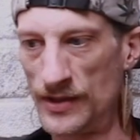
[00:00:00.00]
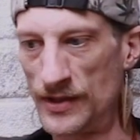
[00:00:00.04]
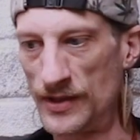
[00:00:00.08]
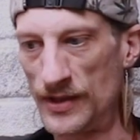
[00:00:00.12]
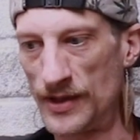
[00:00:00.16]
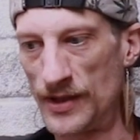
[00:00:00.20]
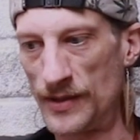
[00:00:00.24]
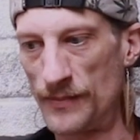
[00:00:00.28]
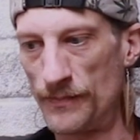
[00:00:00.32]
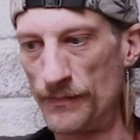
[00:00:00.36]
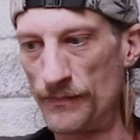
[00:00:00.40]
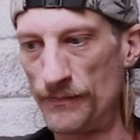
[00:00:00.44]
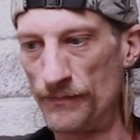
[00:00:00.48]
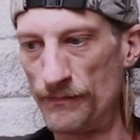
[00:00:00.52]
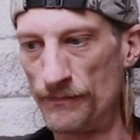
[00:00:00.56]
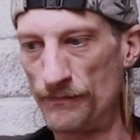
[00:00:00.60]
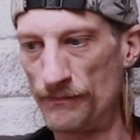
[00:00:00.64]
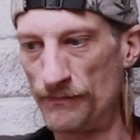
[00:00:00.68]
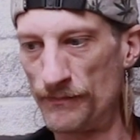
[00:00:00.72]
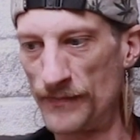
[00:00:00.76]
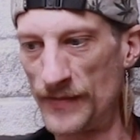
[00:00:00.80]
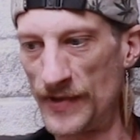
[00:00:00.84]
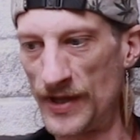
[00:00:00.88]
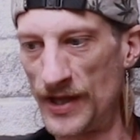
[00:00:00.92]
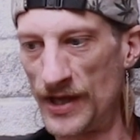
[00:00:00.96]
Um,
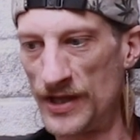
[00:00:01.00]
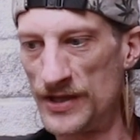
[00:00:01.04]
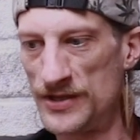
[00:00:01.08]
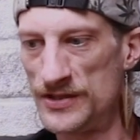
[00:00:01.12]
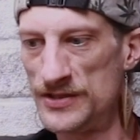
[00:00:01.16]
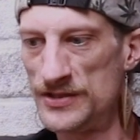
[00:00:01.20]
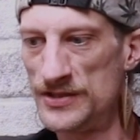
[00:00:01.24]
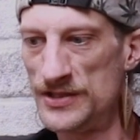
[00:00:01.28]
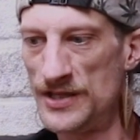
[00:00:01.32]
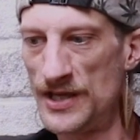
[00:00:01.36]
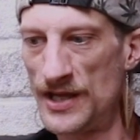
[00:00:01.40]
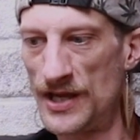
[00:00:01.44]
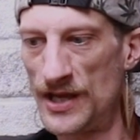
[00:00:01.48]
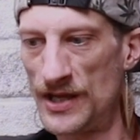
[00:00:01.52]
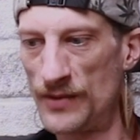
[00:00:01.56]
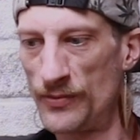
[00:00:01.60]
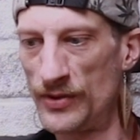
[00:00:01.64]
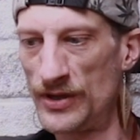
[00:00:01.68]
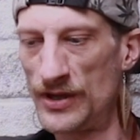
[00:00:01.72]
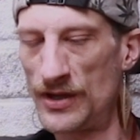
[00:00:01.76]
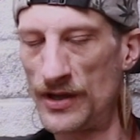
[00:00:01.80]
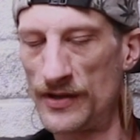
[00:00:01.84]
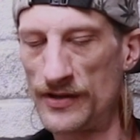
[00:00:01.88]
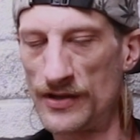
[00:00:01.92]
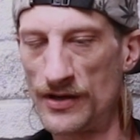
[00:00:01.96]
and yeah,
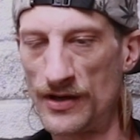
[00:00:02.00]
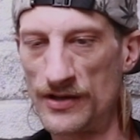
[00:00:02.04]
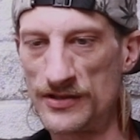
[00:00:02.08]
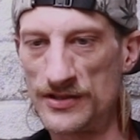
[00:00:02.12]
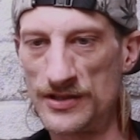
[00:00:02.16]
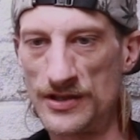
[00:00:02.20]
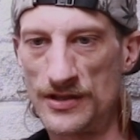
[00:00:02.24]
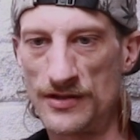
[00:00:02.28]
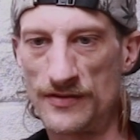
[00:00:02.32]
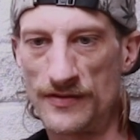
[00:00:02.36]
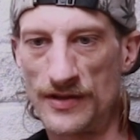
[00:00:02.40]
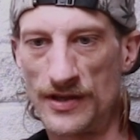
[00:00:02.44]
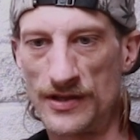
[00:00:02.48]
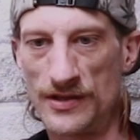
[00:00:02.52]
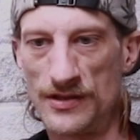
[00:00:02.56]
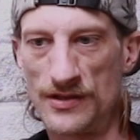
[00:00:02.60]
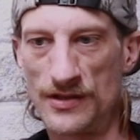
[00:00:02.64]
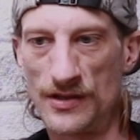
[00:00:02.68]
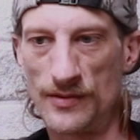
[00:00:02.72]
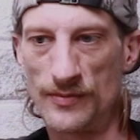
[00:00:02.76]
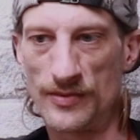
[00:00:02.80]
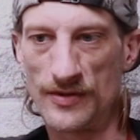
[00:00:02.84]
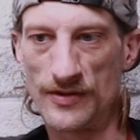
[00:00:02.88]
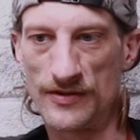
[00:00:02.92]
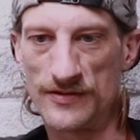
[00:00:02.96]
we like the idea that, you
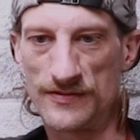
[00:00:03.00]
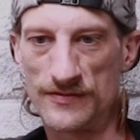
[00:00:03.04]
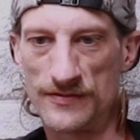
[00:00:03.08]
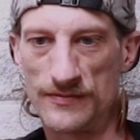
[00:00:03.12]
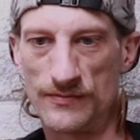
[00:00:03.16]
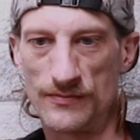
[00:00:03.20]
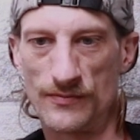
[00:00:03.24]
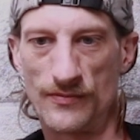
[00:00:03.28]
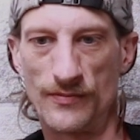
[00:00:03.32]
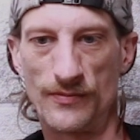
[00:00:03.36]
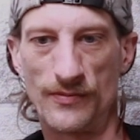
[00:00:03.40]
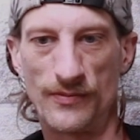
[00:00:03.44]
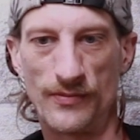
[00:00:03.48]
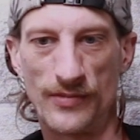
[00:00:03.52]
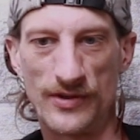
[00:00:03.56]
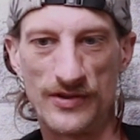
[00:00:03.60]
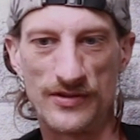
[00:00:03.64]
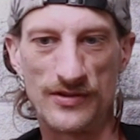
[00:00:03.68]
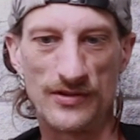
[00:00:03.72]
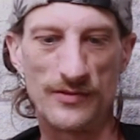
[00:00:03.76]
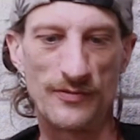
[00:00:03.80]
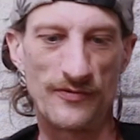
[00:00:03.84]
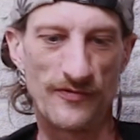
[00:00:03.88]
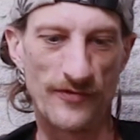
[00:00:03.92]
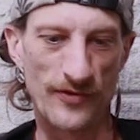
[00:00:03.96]
know, because we
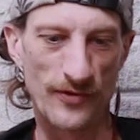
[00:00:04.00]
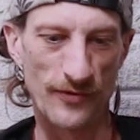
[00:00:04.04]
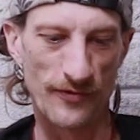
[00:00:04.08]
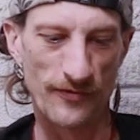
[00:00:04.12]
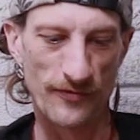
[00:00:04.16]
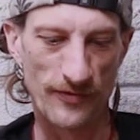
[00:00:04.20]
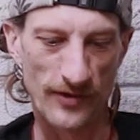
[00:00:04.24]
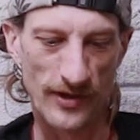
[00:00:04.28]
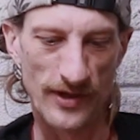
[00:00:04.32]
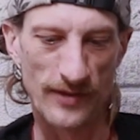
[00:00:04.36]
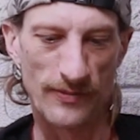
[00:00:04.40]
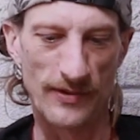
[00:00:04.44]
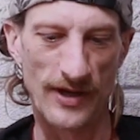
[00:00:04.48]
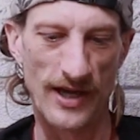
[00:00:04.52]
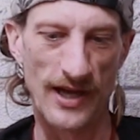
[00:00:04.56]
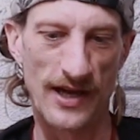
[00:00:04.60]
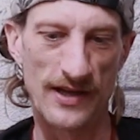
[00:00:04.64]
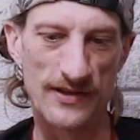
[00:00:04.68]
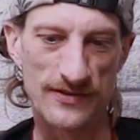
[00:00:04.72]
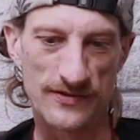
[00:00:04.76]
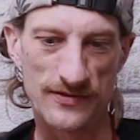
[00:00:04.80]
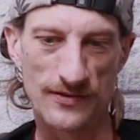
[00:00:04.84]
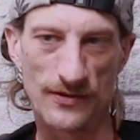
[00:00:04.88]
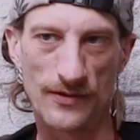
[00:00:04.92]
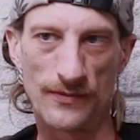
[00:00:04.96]
do feel free,
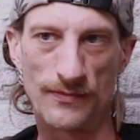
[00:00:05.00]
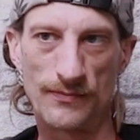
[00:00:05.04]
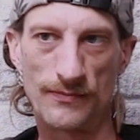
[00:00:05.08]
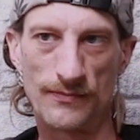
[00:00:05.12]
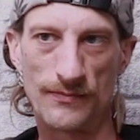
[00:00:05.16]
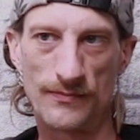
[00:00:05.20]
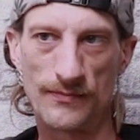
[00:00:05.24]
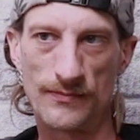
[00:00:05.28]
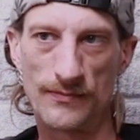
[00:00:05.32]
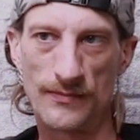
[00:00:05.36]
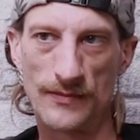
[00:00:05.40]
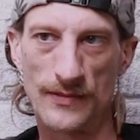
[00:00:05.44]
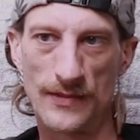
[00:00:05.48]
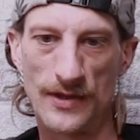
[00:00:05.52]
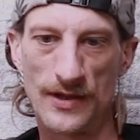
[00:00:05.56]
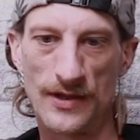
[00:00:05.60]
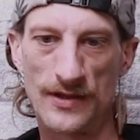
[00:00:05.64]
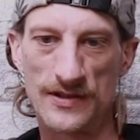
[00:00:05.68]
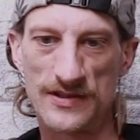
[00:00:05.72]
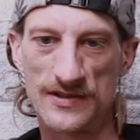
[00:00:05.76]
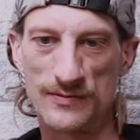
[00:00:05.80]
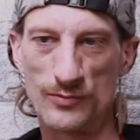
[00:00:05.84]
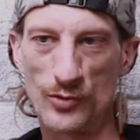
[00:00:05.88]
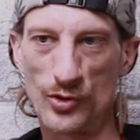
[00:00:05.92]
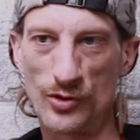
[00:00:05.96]
hands-on,
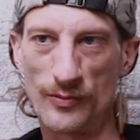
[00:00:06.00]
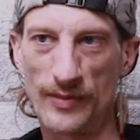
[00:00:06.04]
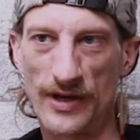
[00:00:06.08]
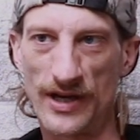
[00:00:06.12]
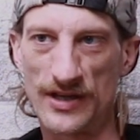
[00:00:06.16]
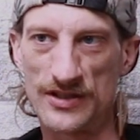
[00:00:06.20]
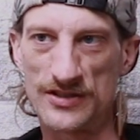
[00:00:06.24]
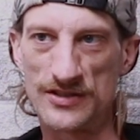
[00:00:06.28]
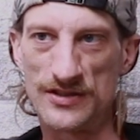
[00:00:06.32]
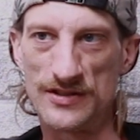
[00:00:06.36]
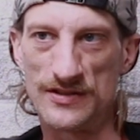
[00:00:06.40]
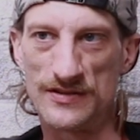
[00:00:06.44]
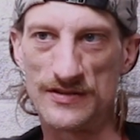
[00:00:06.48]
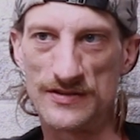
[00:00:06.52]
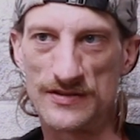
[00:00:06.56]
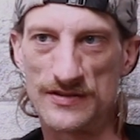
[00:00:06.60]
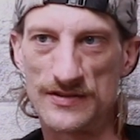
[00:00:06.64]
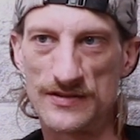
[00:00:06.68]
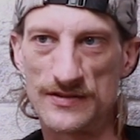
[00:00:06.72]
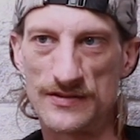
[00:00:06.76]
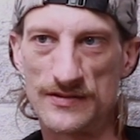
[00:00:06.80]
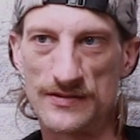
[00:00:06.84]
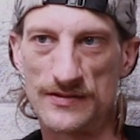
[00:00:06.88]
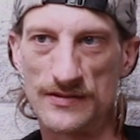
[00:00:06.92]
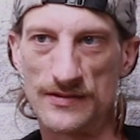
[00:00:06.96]
small
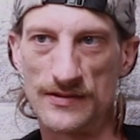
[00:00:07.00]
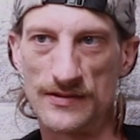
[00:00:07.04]
batches,